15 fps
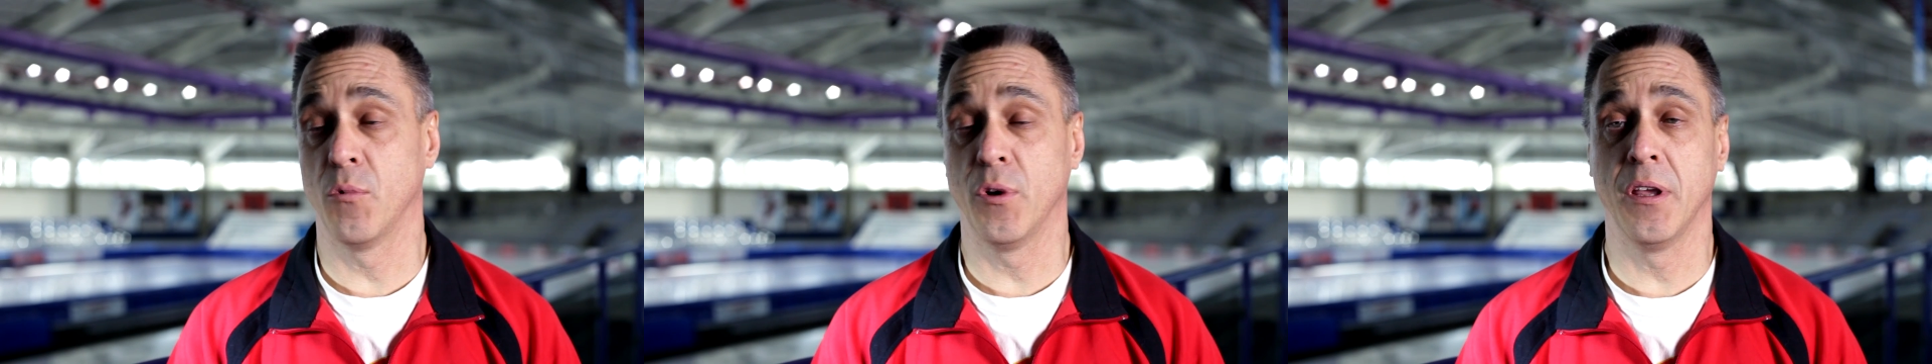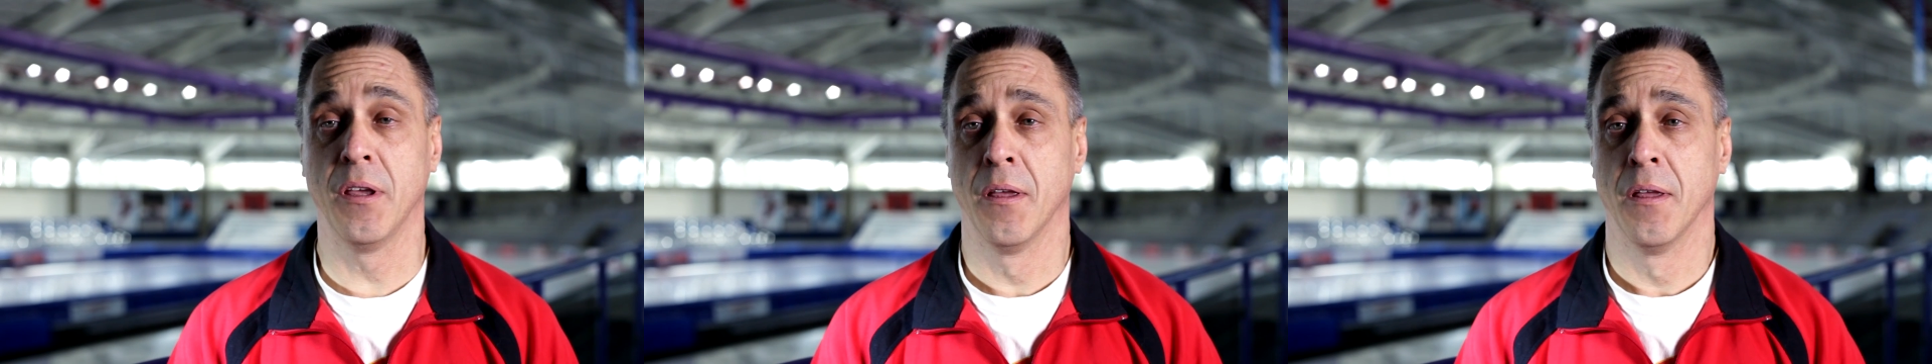
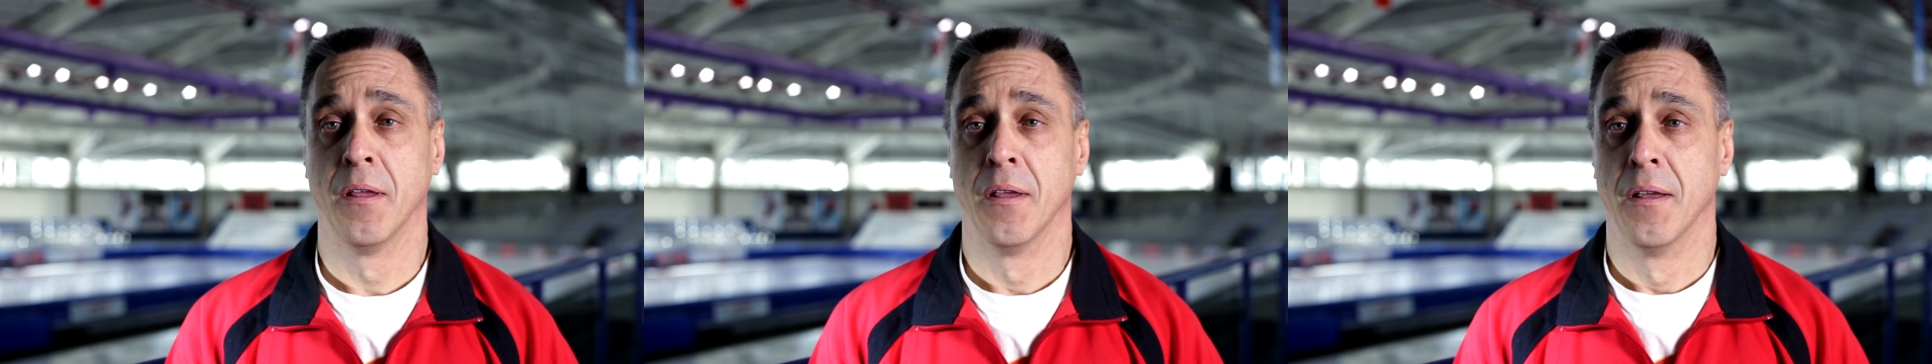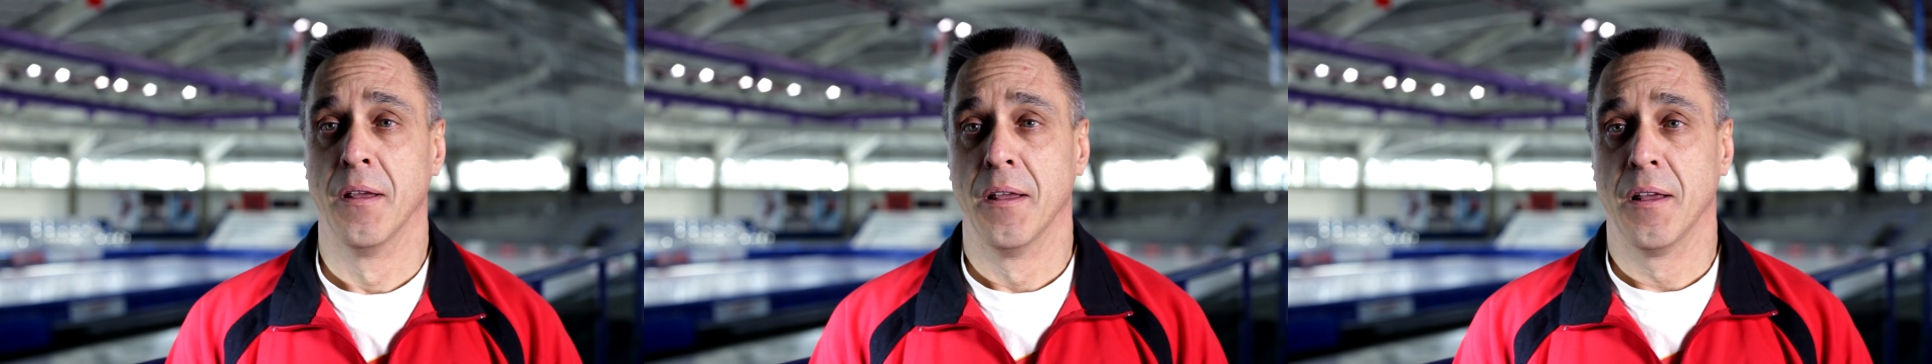We
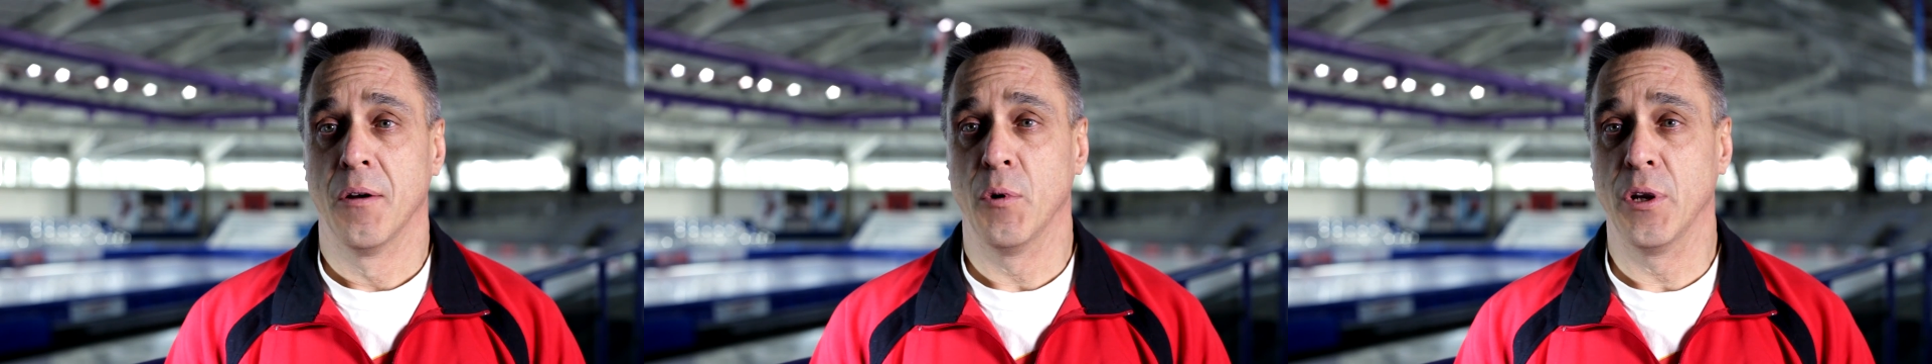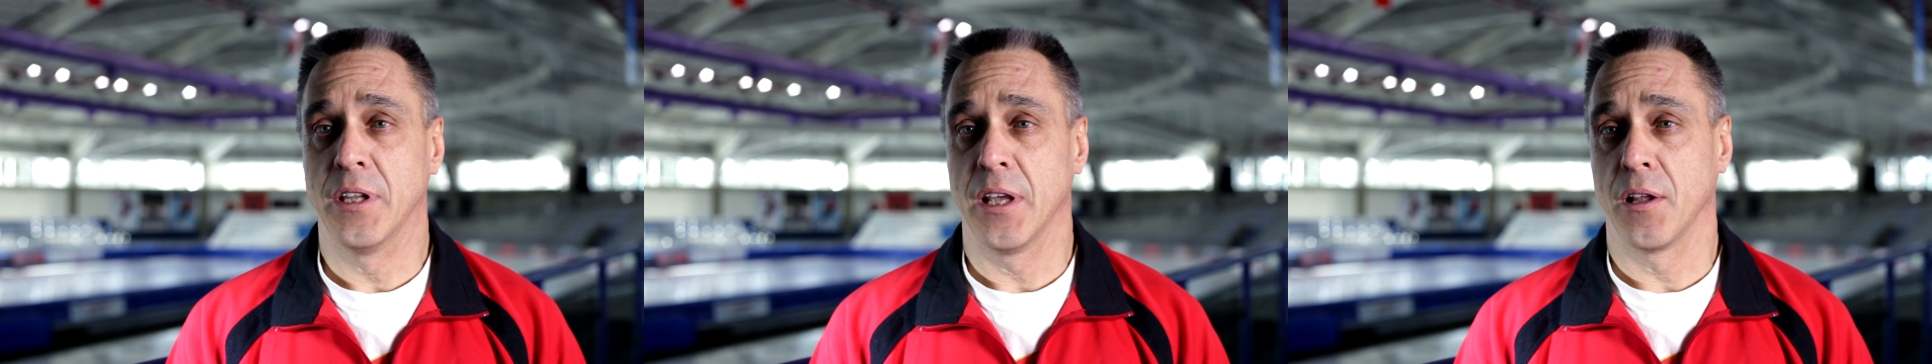
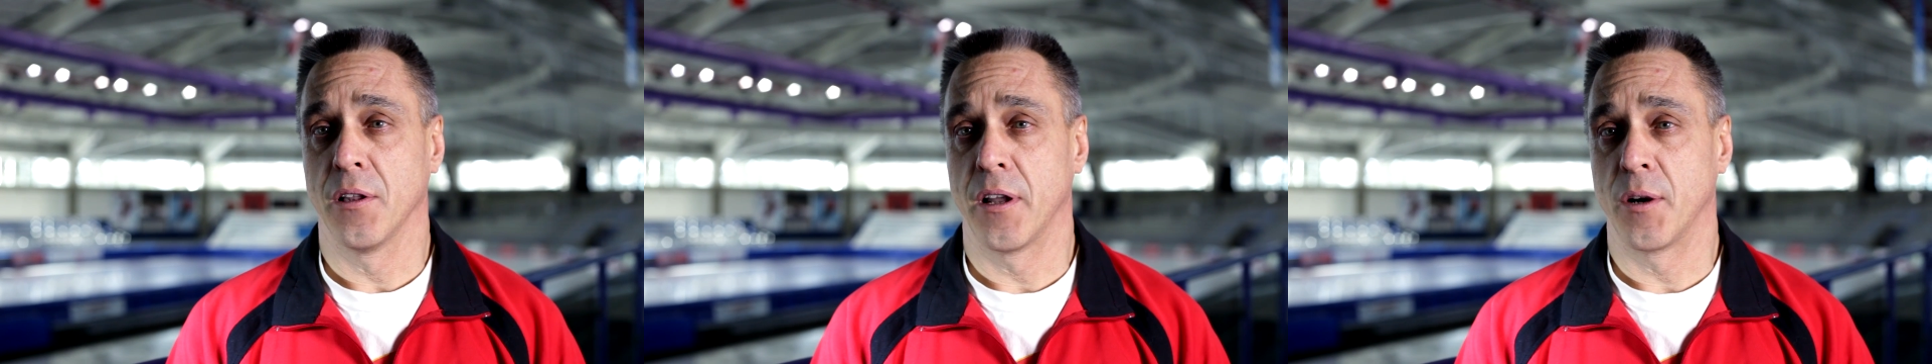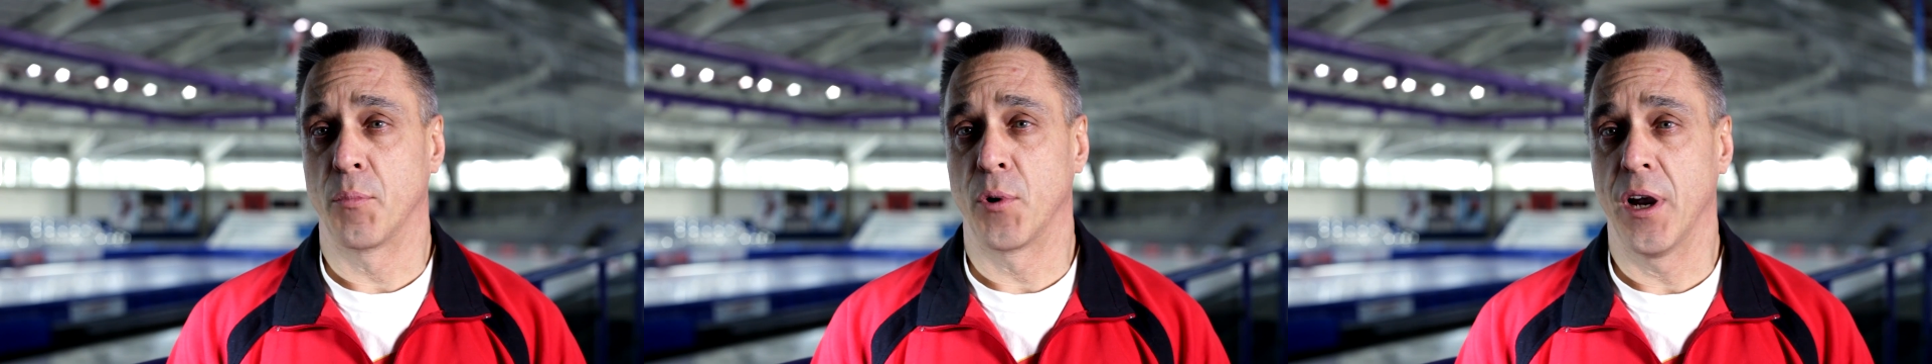take a
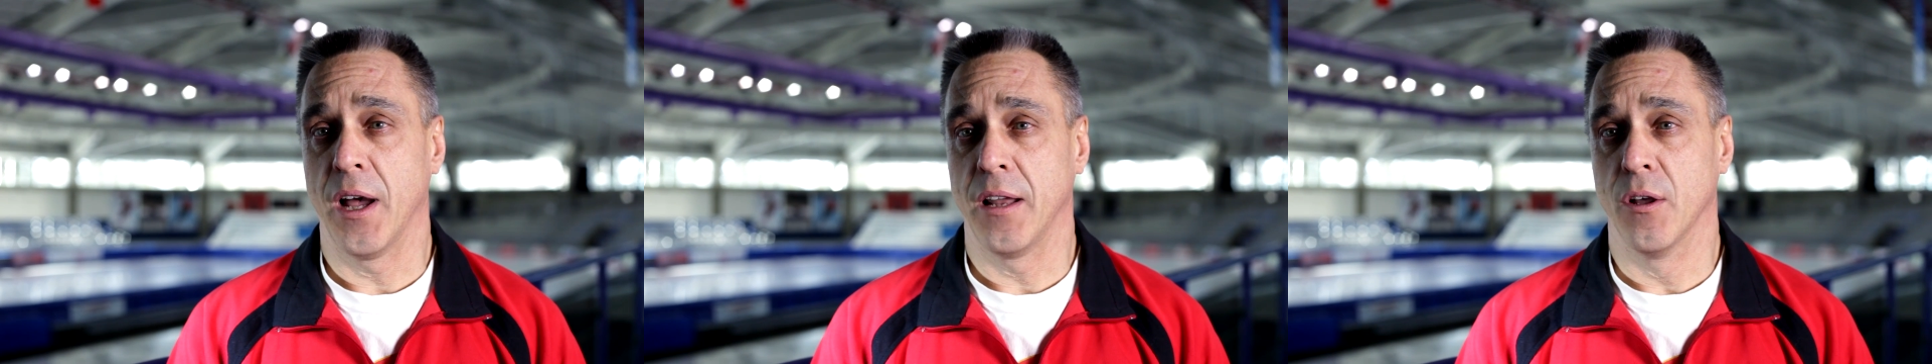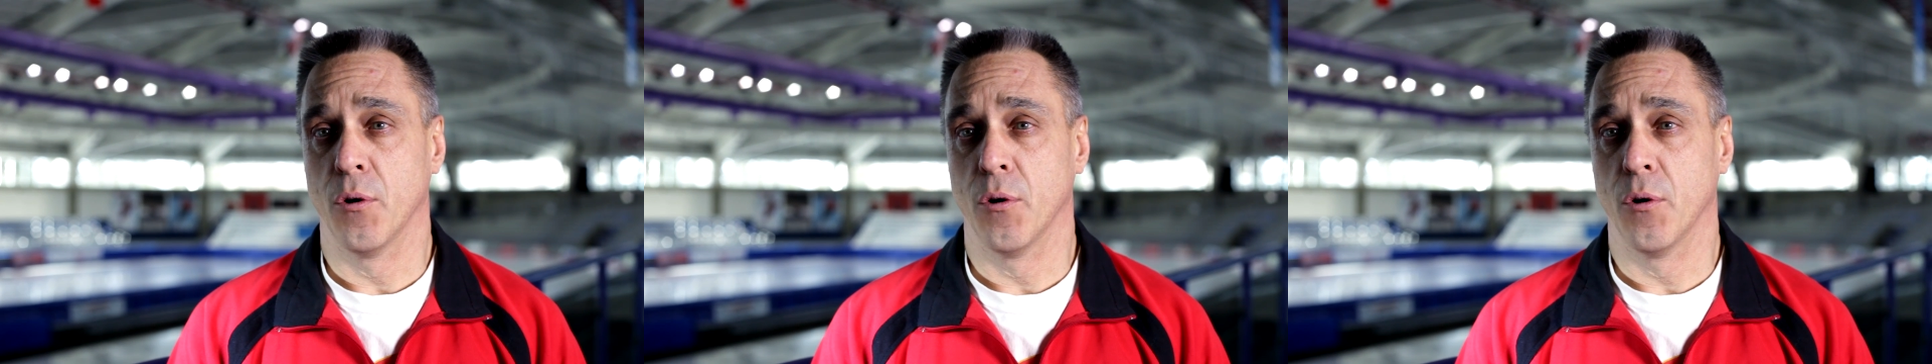lot of pride.